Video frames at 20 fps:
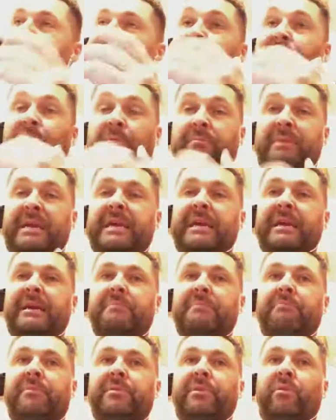for me
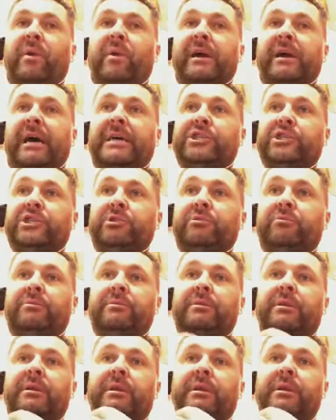and the way I shoot,
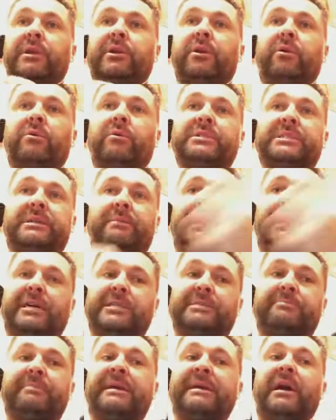you know, somebody else
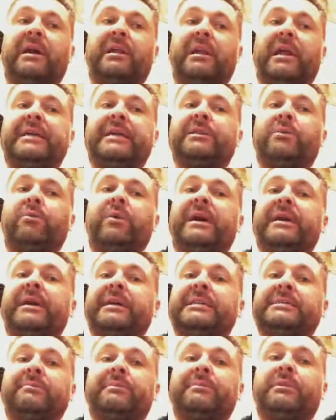may not like the way it
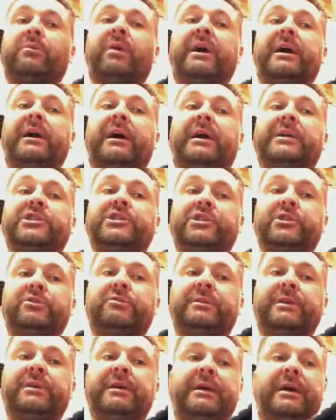is, but the way I shoot,
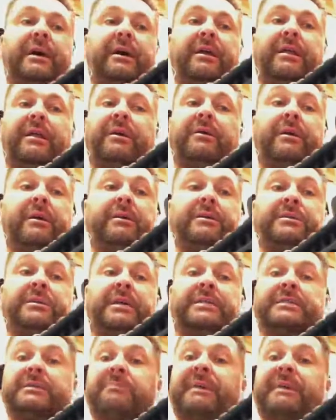
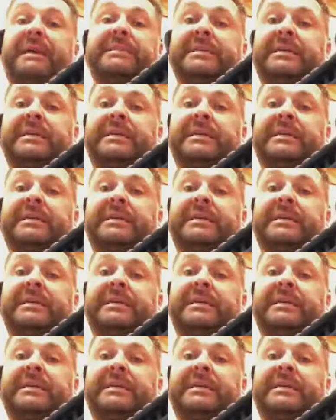it's amazing.